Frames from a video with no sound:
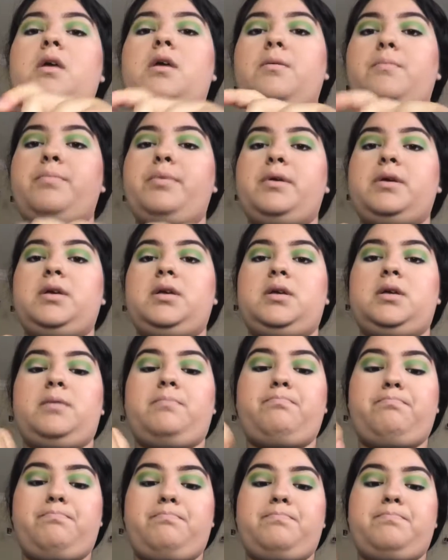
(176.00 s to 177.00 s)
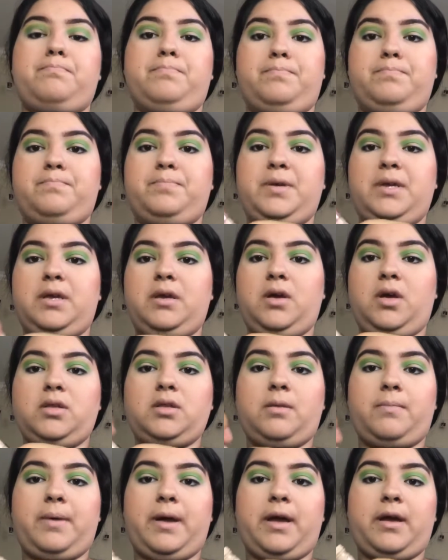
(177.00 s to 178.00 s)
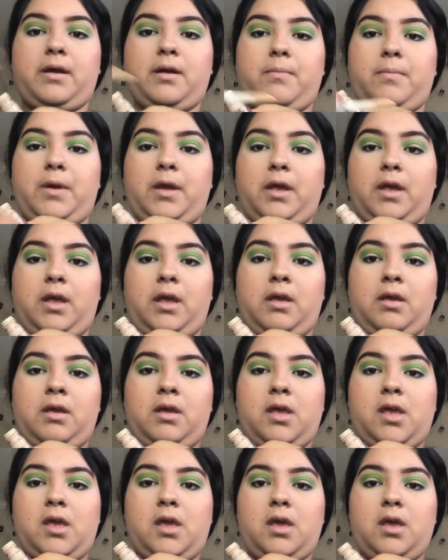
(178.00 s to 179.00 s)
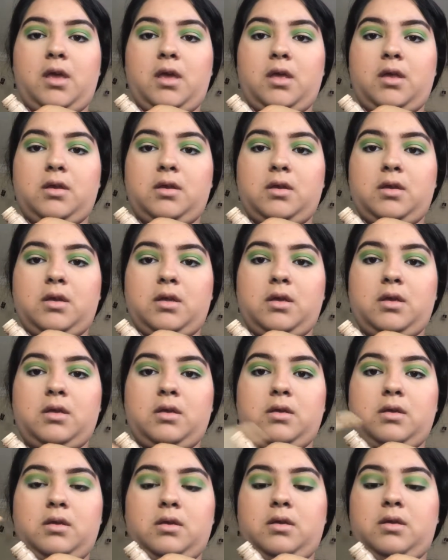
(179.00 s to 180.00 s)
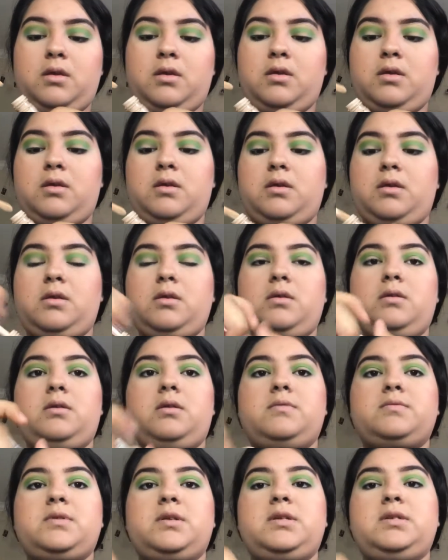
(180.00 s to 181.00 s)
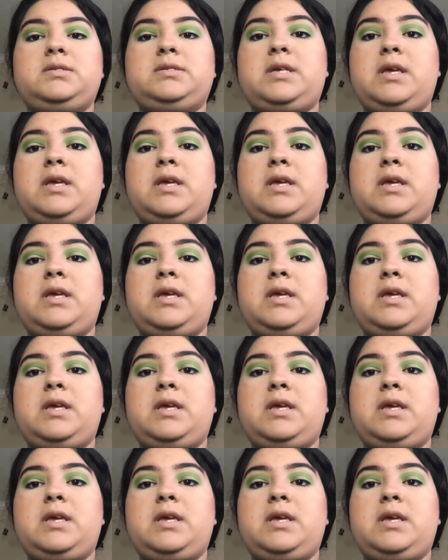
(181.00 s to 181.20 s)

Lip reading: and put a bit on the back of my hand. I'm going to